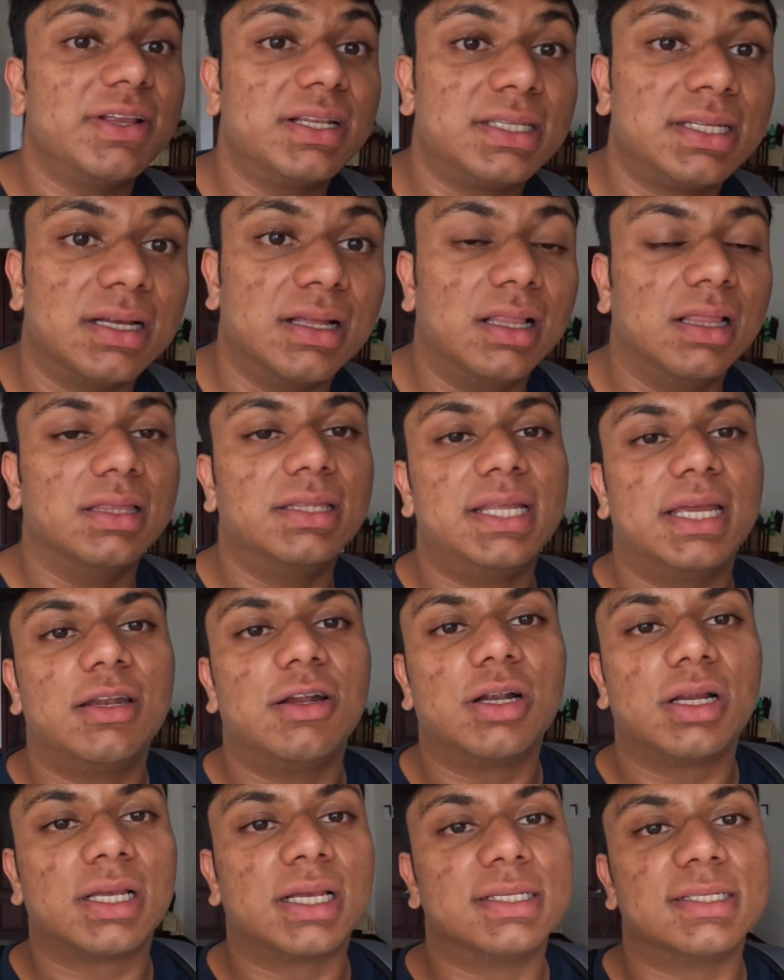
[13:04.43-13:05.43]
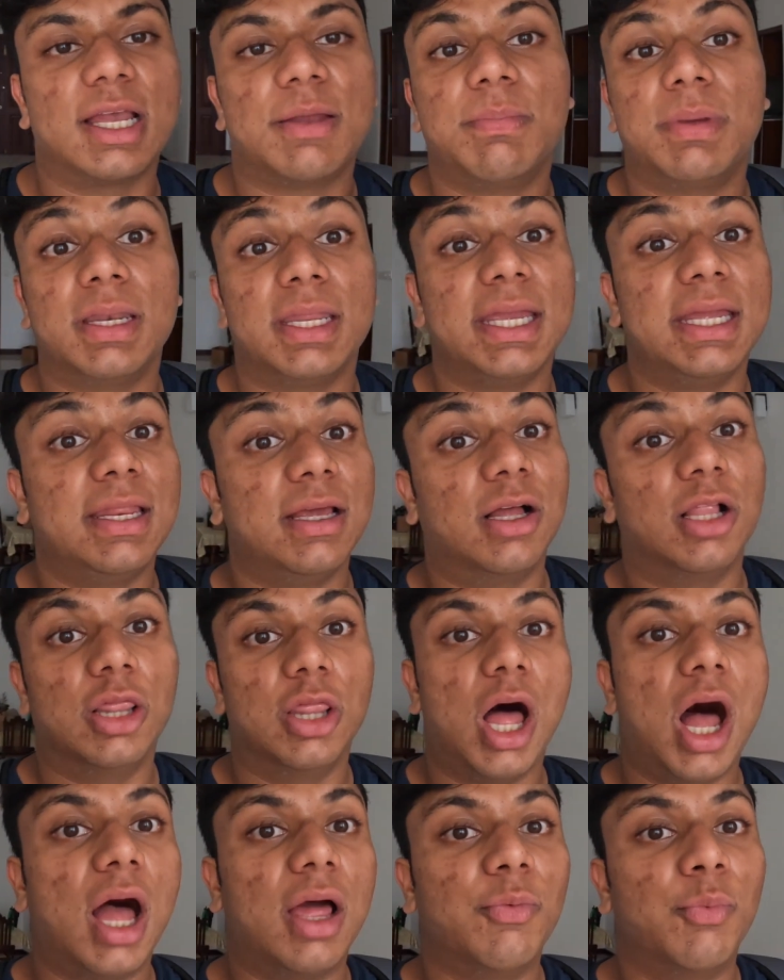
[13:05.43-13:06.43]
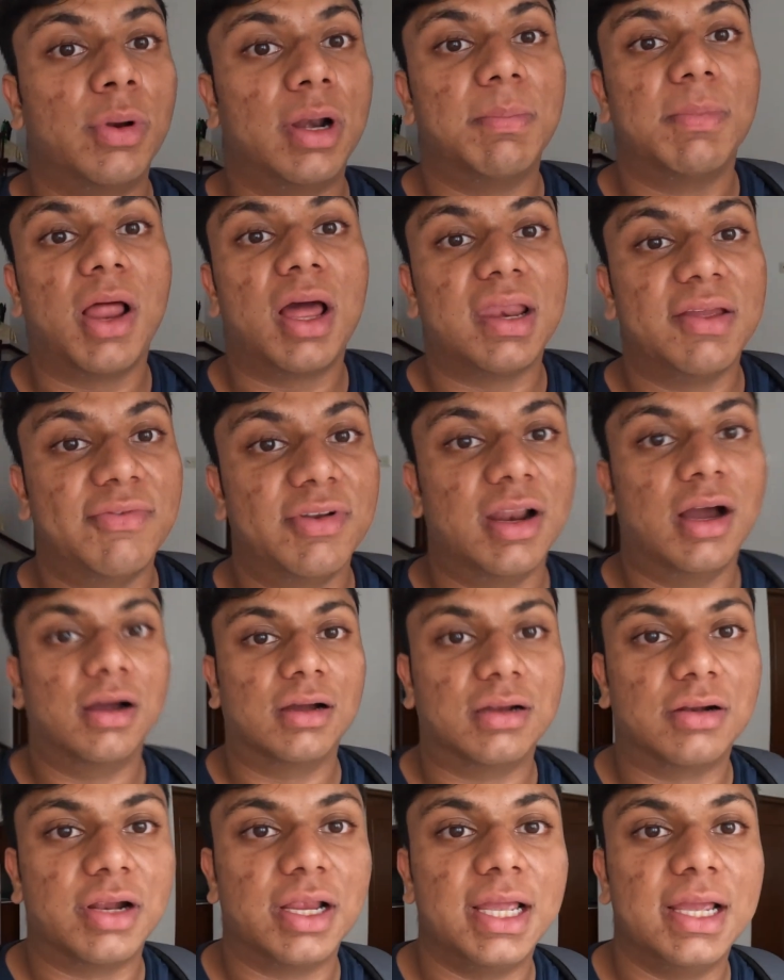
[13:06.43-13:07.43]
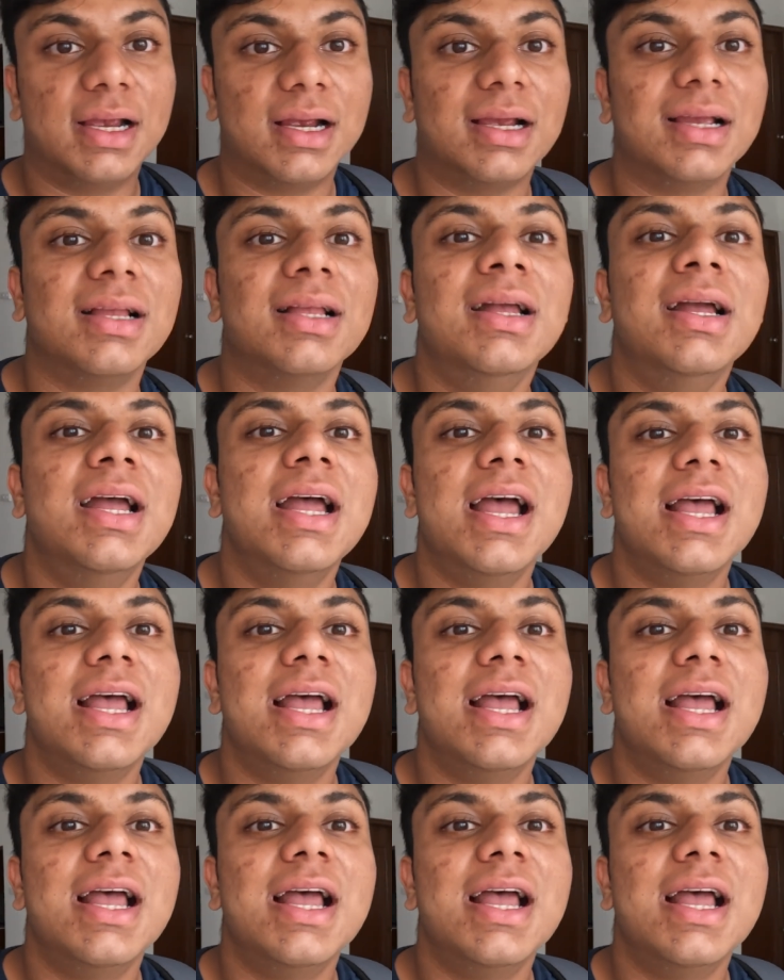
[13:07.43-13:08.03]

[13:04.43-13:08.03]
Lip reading: it till dinner because I've been eating a lot when I'm not even hungry here.